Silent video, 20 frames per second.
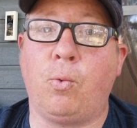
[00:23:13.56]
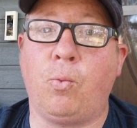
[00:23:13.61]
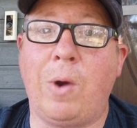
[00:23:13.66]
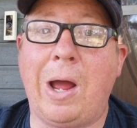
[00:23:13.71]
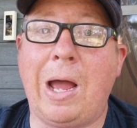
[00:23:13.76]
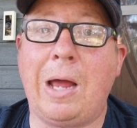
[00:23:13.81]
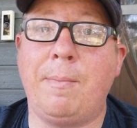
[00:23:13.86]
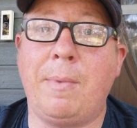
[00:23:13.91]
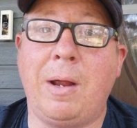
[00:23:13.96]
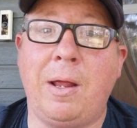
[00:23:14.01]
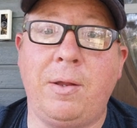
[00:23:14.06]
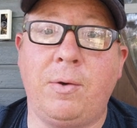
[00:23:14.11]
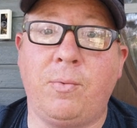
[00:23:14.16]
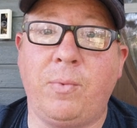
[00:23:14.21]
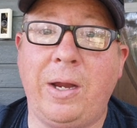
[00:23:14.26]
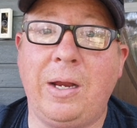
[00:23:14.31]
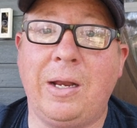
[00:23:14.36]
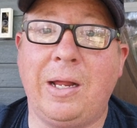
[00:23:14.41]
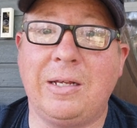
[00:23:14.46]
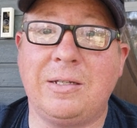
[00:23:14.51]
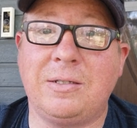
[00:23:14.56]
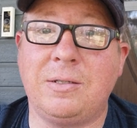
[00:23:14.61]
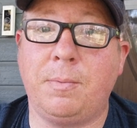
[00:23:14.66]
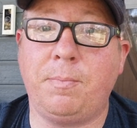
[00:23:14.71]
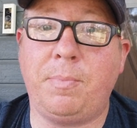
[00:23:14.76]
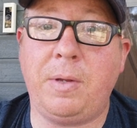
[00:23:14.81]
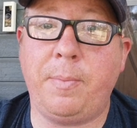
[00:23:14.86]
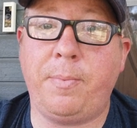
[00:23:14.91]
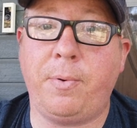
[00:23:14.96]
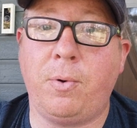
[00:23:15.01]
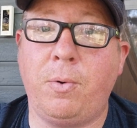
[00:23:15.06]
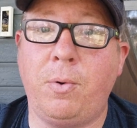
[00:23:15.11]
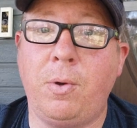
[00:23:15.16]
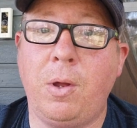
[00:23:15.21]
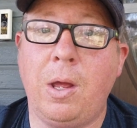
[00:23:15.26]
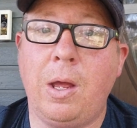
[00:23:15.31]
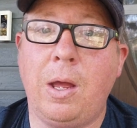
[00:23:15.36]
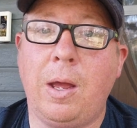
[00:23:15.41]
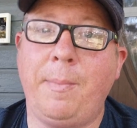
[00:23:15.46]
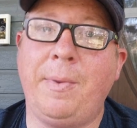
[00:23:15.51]
ride mine in the rain like some people.
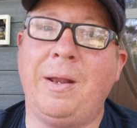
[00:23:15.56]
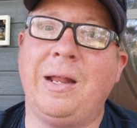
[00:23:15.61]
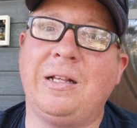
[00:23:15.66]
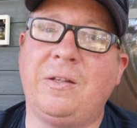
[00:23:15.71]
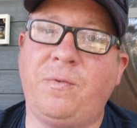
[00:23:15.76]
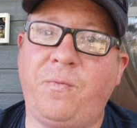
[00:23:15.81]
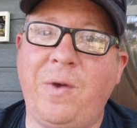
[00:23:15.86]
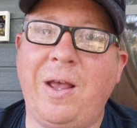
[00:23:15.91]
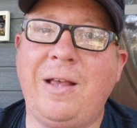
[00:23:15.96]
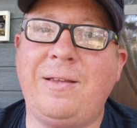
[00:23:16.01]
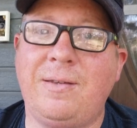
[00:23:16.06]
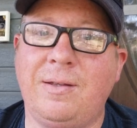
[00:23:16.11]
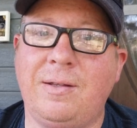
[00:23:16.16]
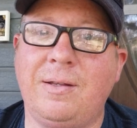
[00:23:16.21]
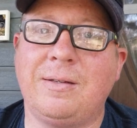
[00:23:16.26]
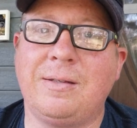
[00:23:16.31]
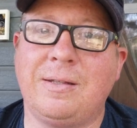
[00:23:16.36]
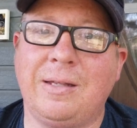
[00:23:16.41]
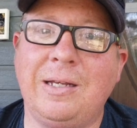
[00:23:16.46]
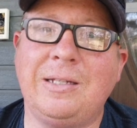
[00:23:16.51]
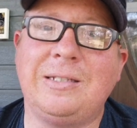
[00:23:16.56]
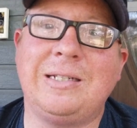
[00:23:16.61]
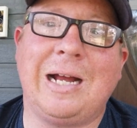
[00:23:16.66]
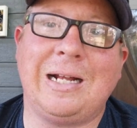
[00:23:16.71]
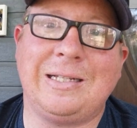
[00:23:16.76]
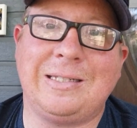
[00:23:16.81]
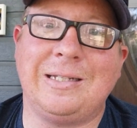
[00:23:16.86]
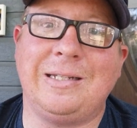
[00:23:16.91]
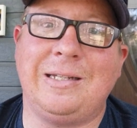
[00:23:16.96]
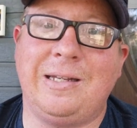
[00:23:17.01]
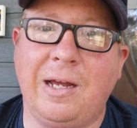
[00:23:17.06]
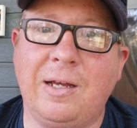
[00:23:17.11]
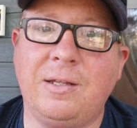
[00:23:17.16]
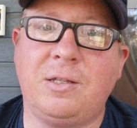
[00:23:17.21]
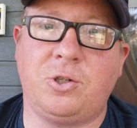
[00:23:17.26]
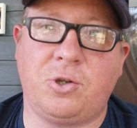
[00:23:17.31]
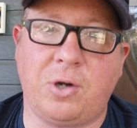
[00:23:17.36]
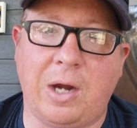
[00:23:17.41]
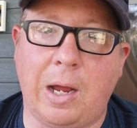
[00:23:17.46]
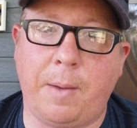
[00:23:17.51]
I mean, let's face it, the Slingshot's a
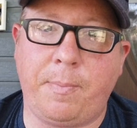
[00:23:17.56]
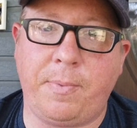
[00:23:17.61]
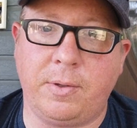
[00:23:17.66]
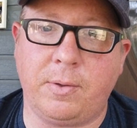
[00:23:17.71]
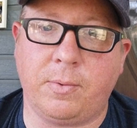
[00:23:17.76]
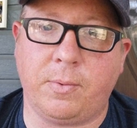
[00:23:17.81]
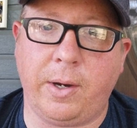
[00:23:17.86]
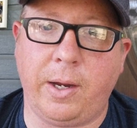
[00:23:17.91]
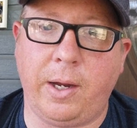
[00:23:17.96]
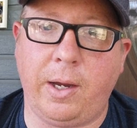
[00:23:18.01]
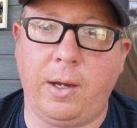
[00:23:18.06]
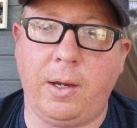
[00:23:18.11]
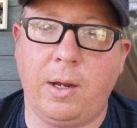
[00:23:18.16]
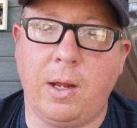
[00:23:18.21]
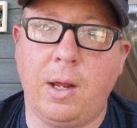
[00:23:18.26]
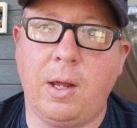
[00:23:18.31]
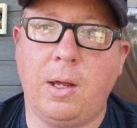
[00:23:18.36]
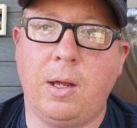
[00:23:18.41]
death trap in the rain.